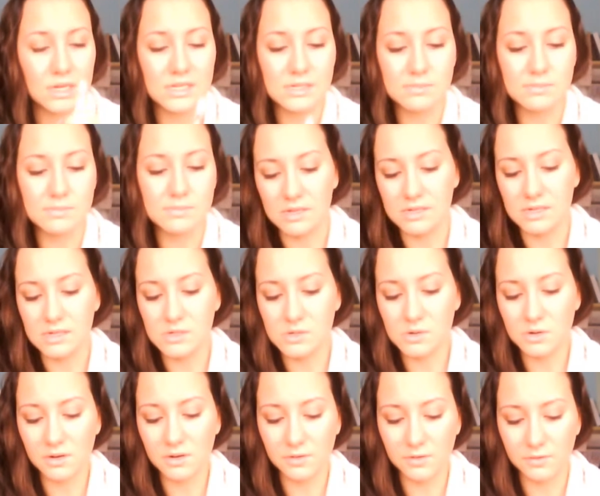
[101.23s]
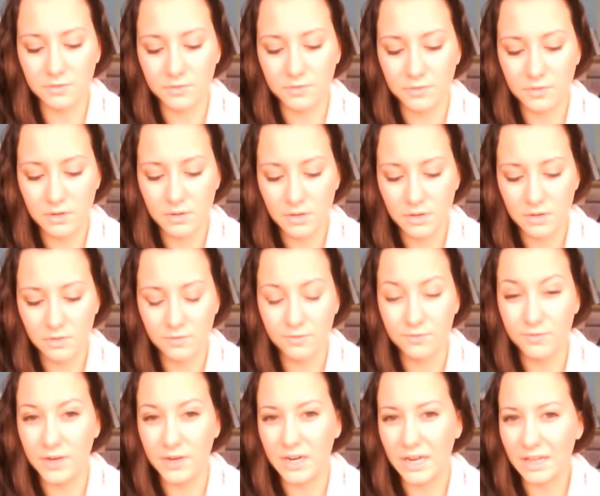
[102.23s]
it smells. It's sort of
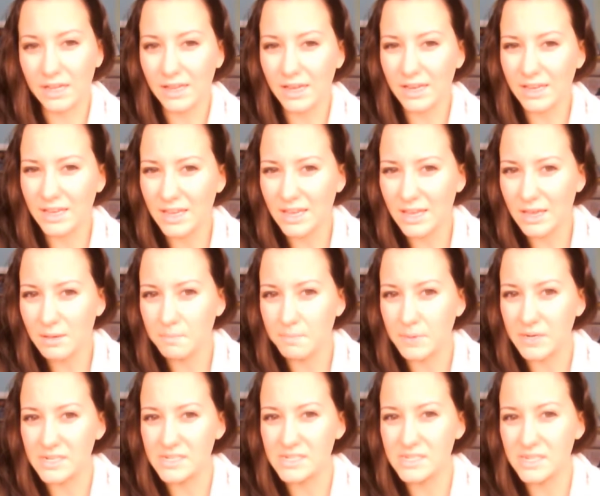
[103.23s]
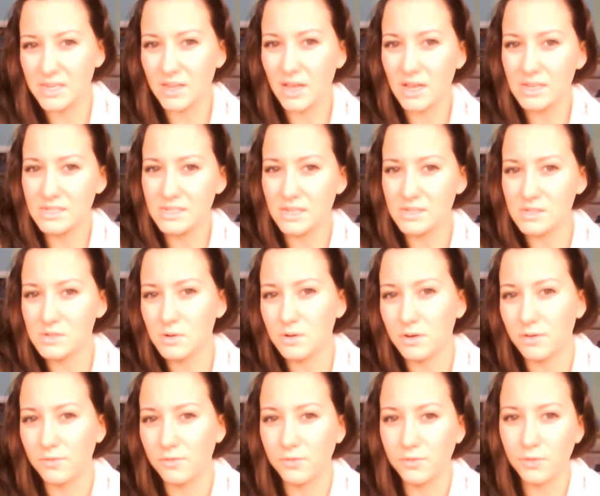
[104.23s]
vanilla-y, but still has that
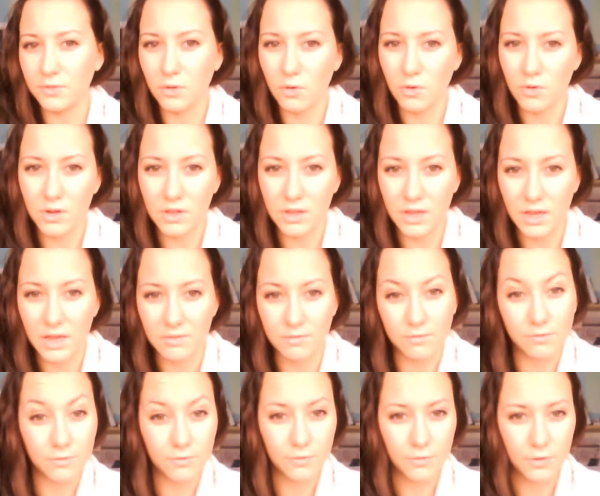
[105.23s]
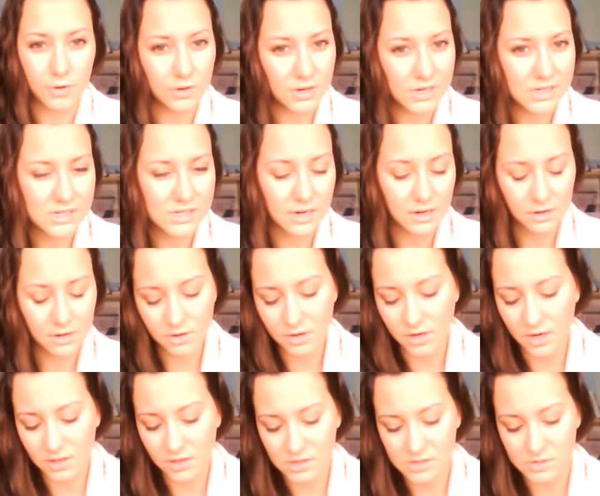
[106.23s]
sort of florally and fruity scent
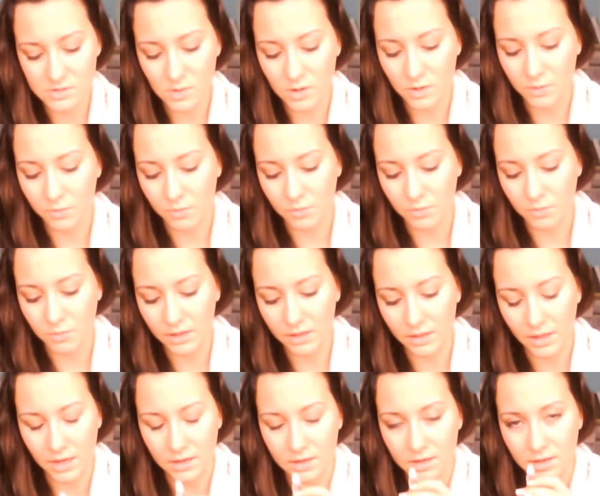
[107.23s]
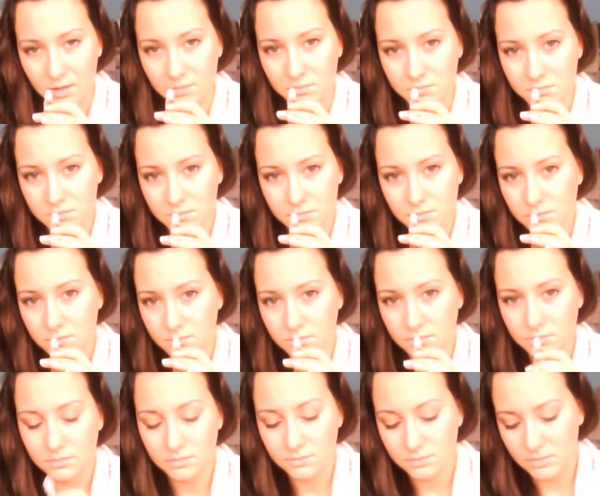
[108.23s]
underneath it. So I really like it.
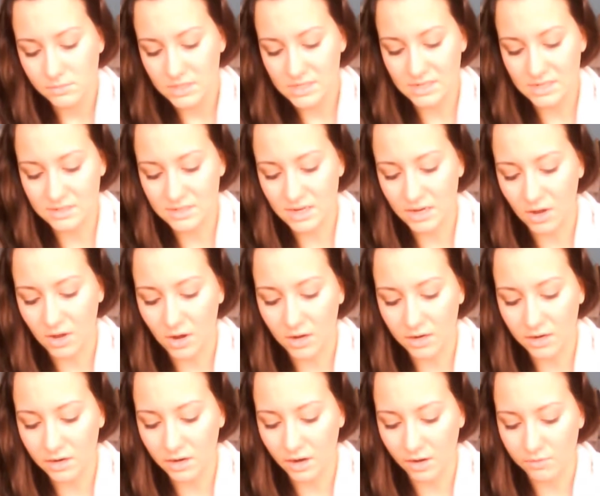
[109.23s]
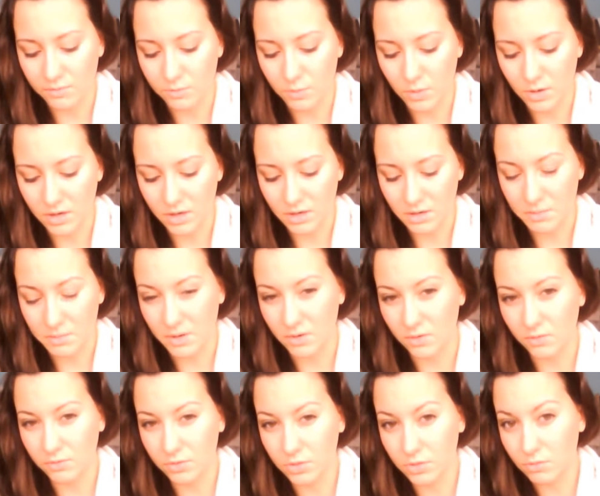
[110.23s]
Since I got it, I've worn it
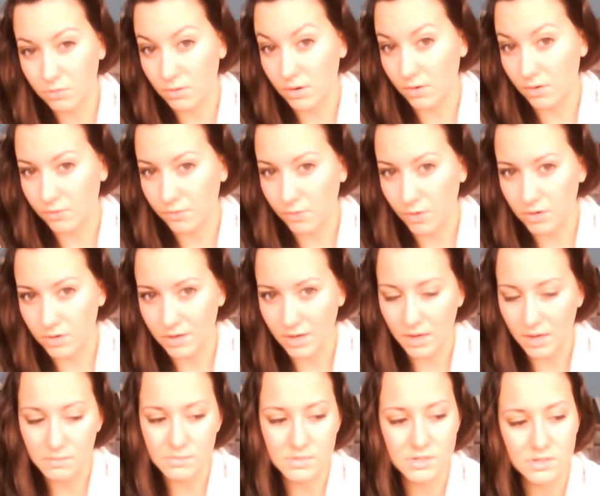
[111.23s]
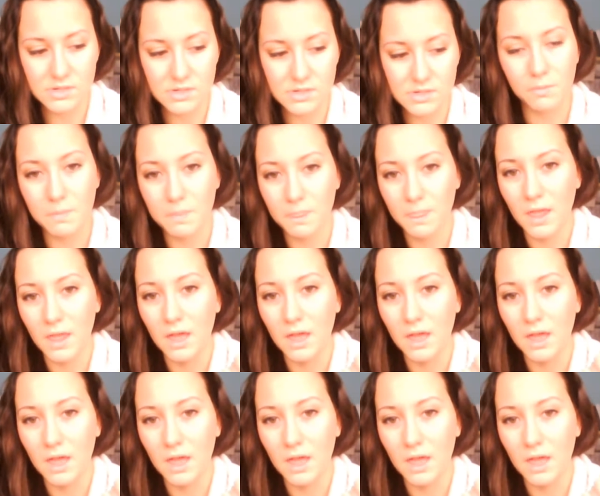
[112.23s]
about 3 or 4 times, so